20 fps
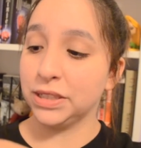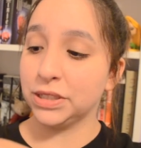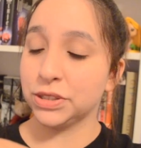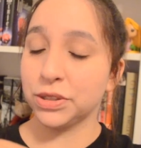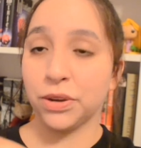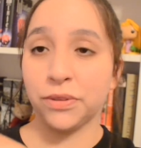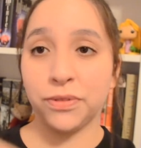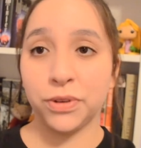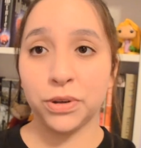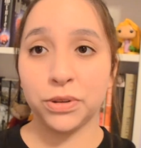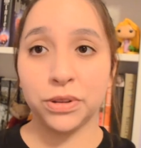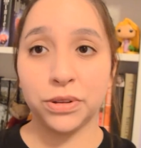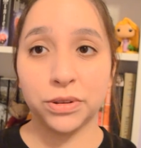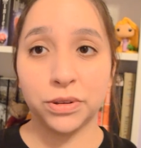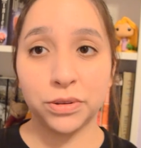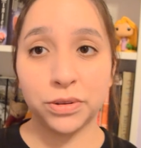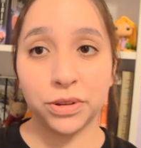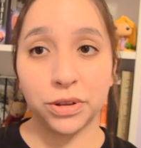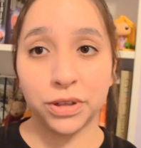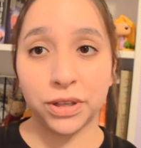So if you're
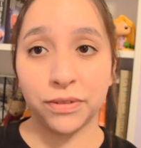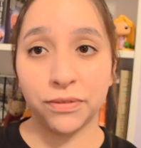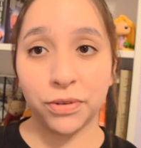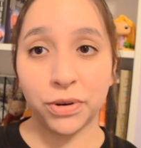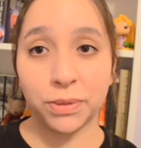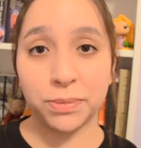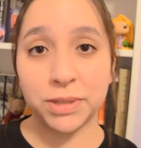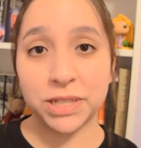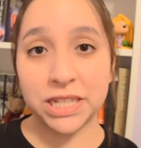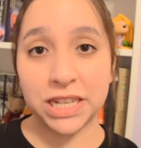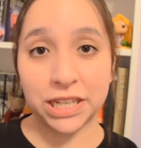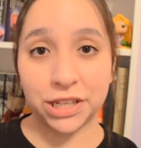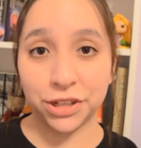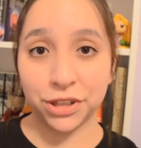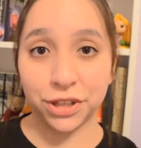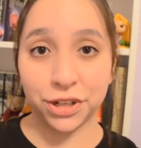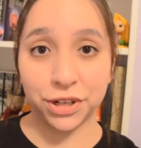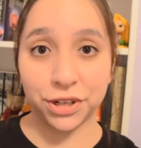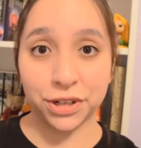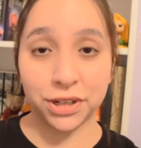looking for a
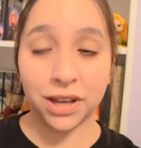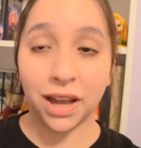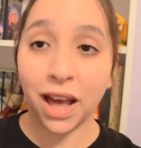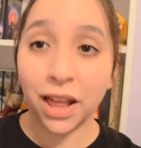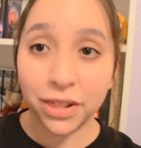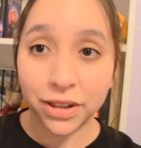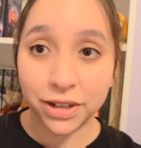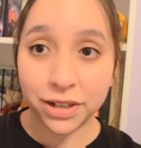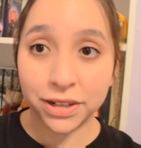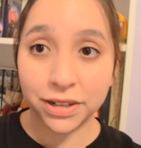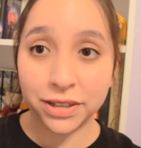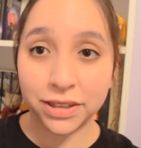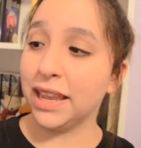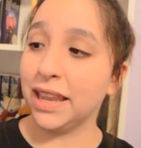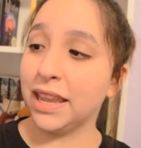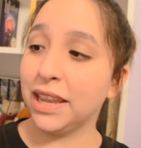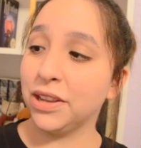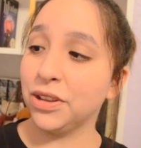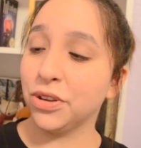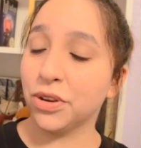particular color
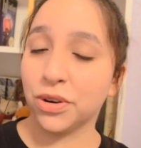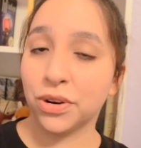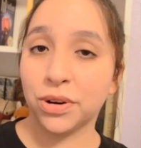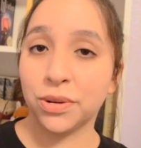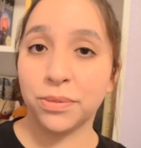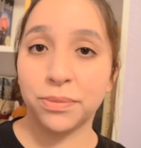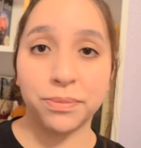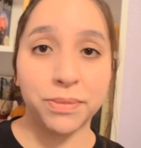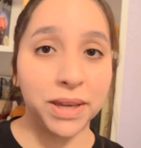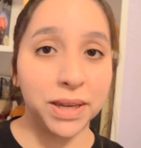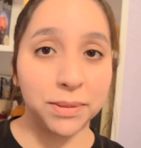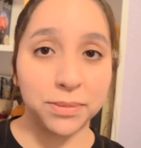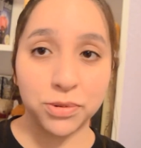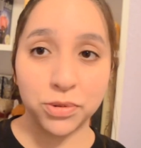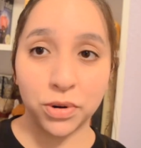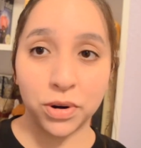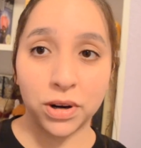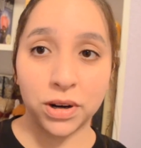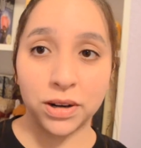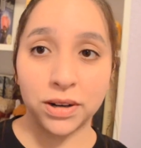in your makeup
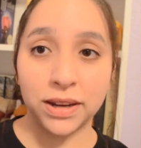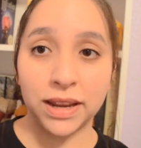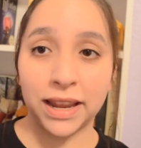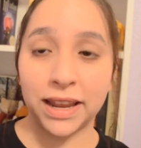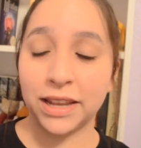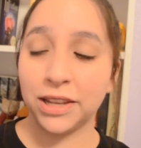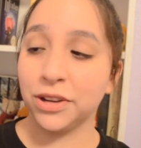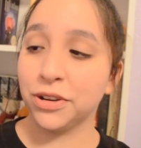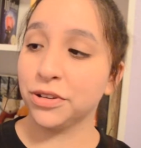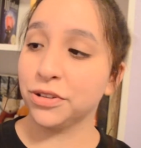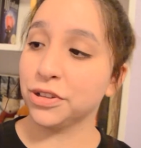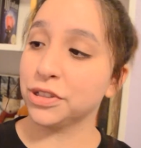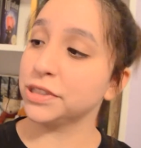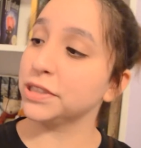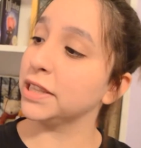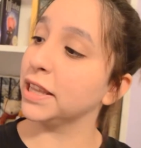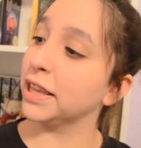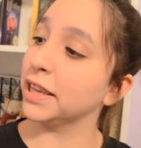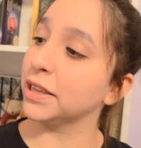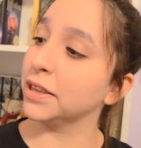drawer and you're
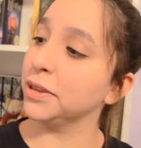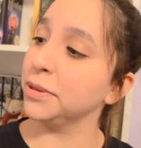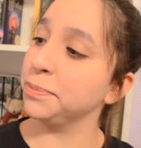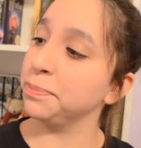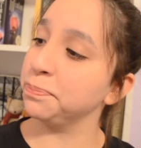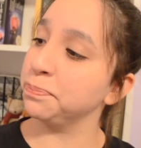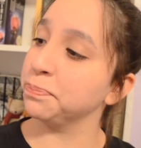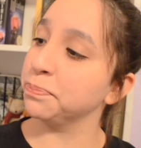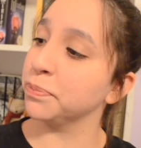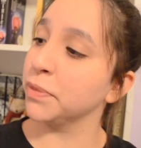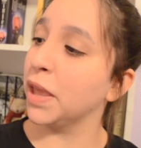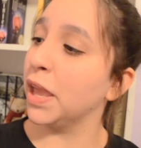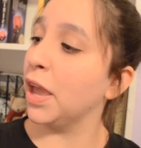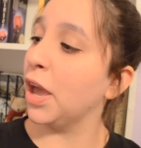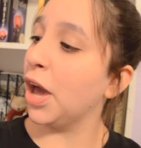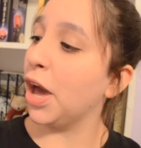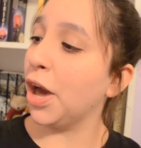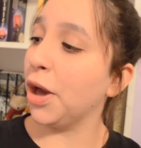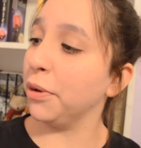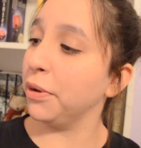just like,
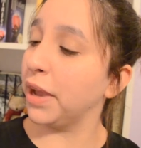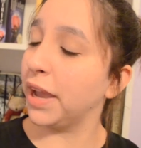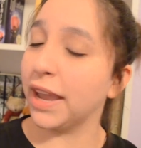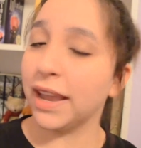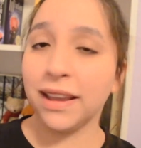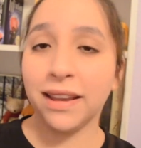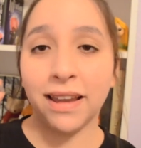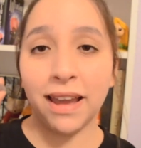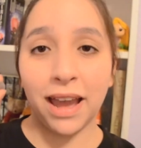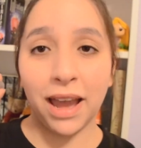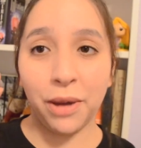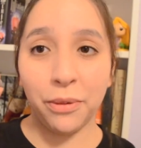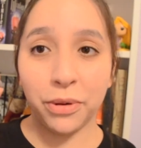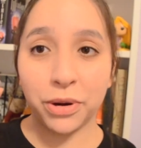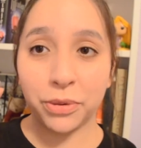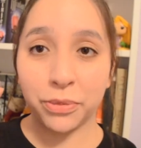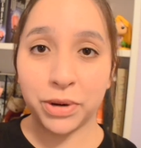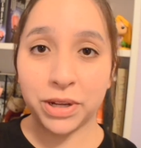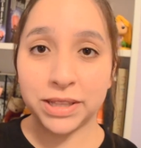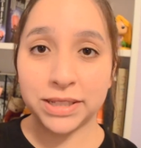okay, I
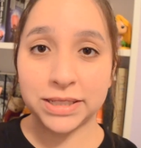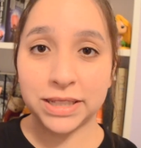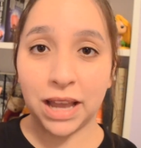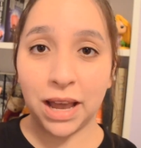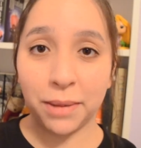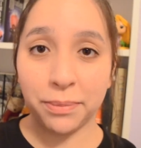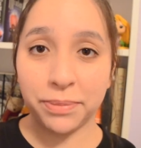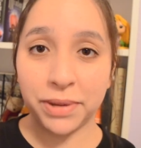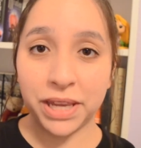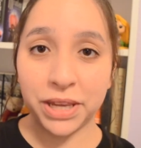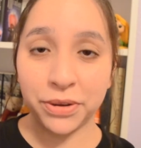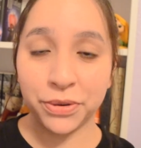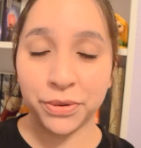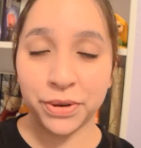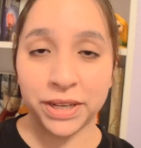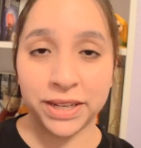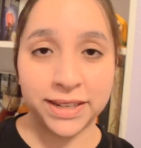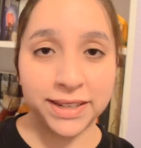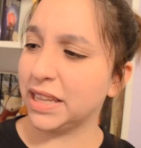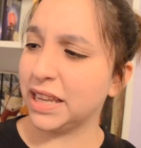want to wear this hot pink
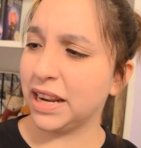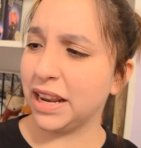one.